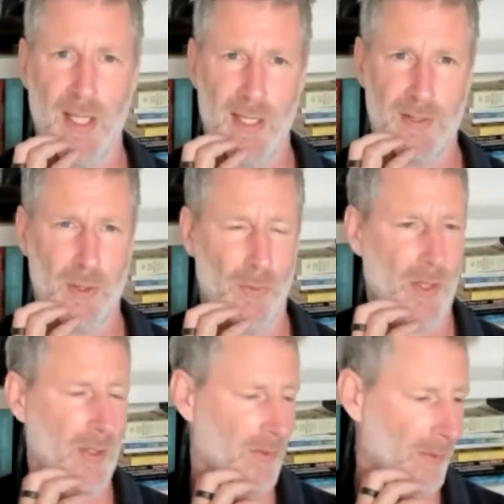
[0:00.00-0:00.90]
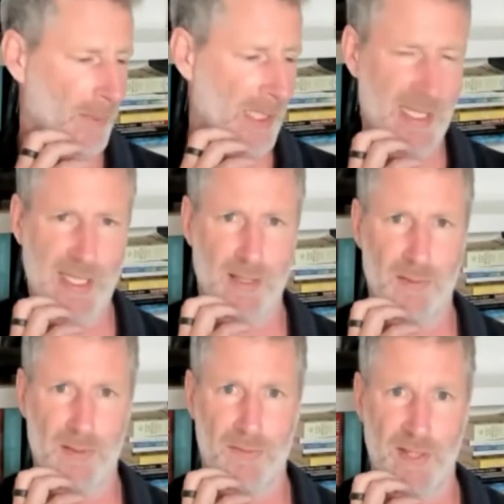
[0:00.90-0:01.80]
It's called the Beginning of
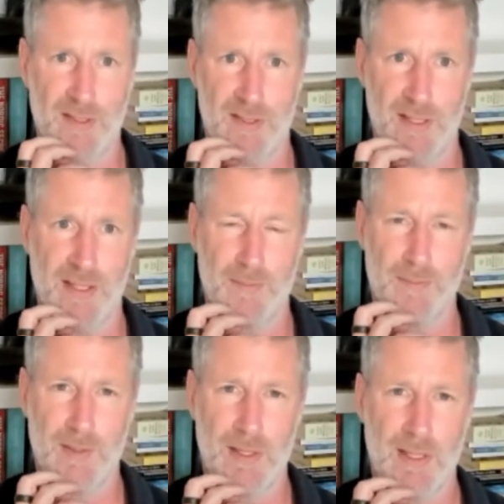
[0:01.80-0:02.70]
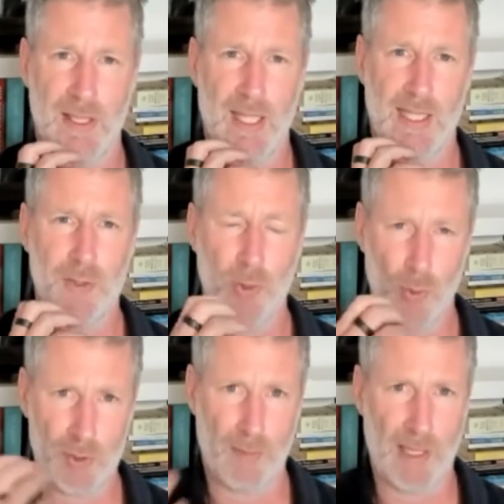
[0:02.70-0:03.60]
Infinity, and he
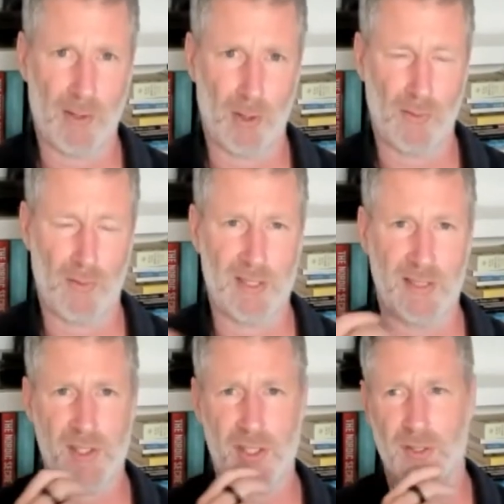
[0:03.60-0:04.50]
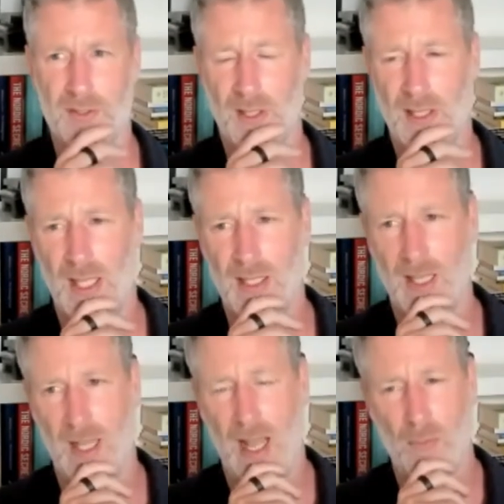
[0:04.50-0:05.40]
talks about a lot of these issues.
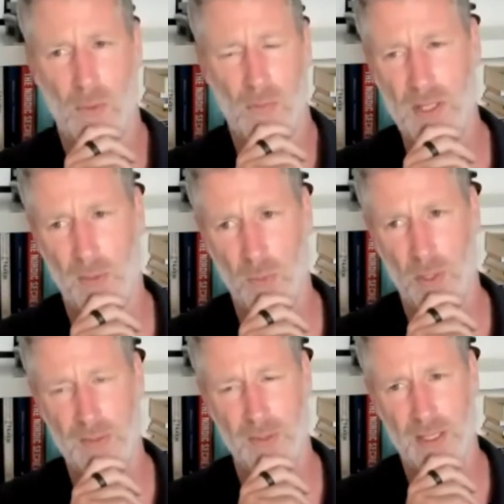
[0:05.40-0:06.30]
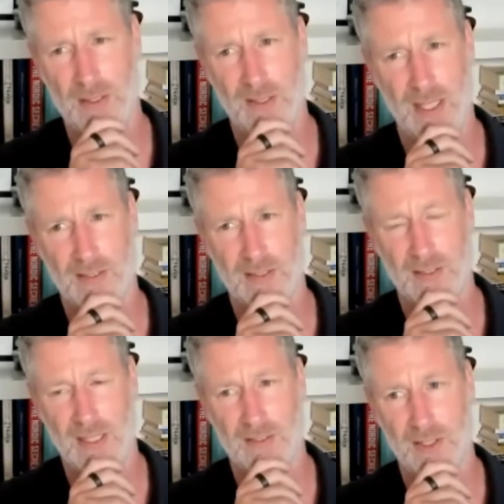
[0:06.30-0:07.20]
And what he really says
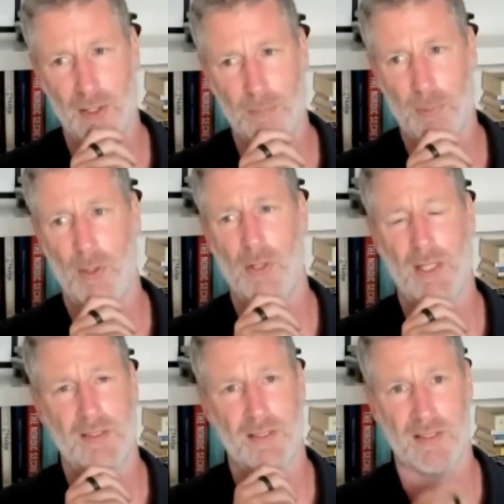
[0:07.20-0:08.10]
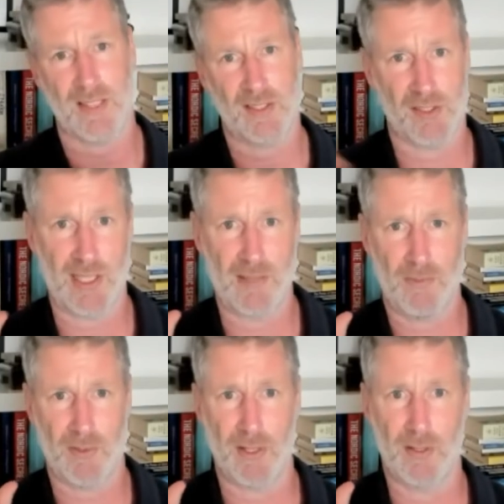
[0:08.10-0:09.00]
is progress is essentially
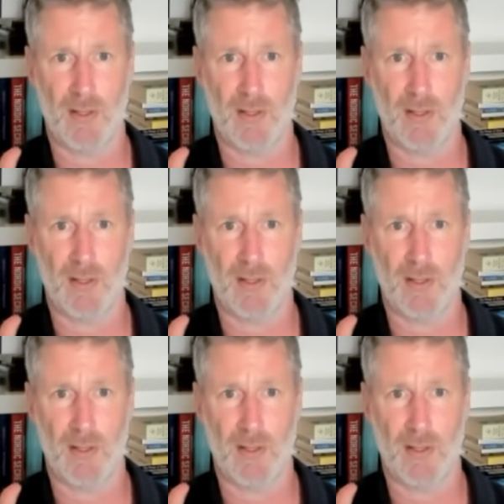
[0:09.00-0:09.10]
infinite.